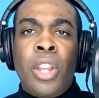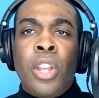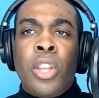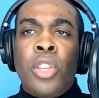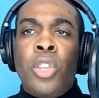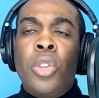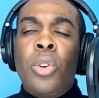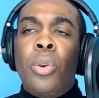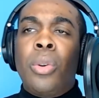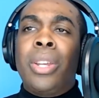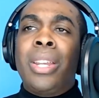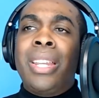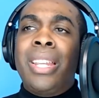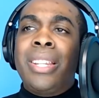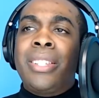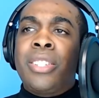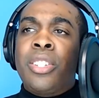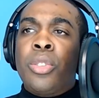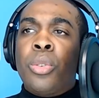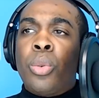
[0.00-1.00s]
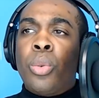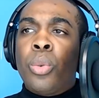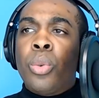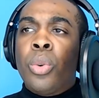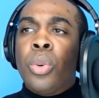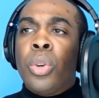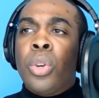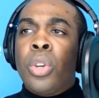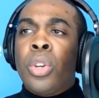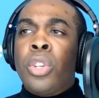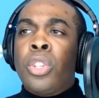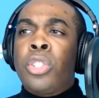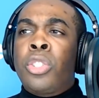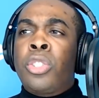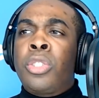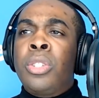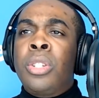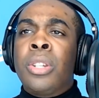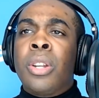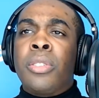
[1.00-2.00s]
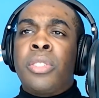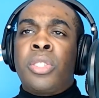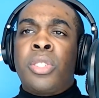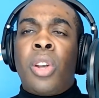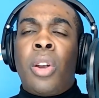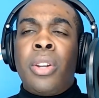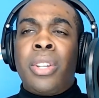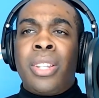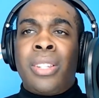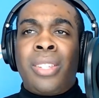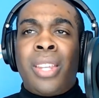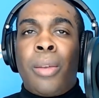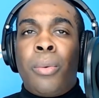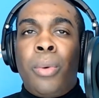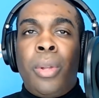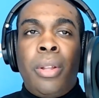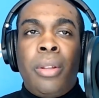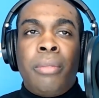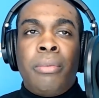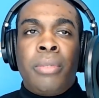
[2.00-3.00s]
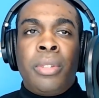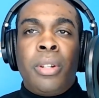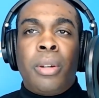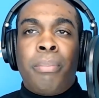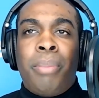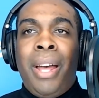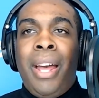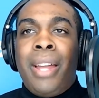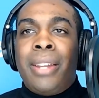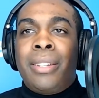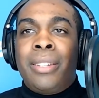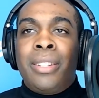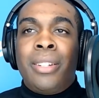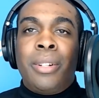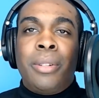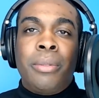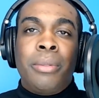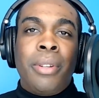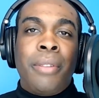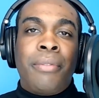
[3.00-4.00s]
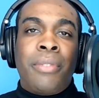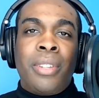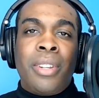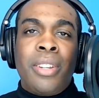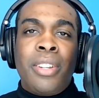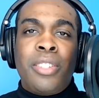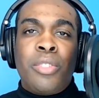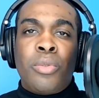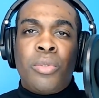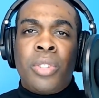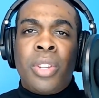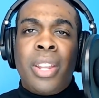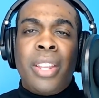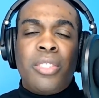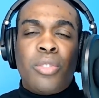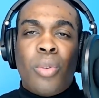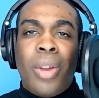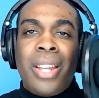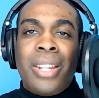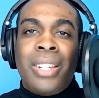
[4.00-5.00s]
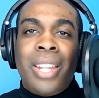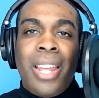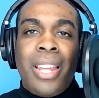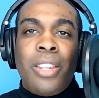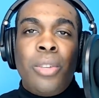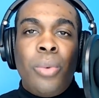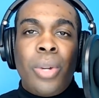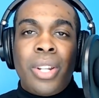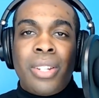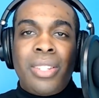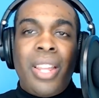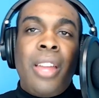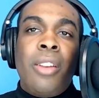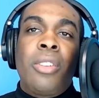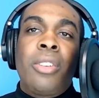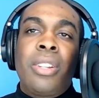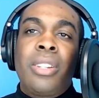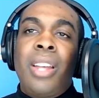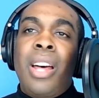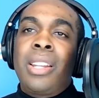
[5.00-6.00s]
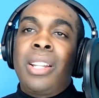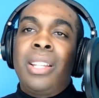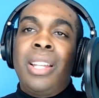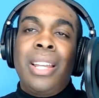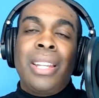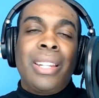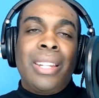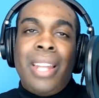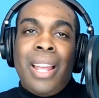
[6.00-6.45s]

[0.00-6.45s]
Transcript: You don't need to, start to say, well, Pat, if today's right day, you want to sign on a dotted line.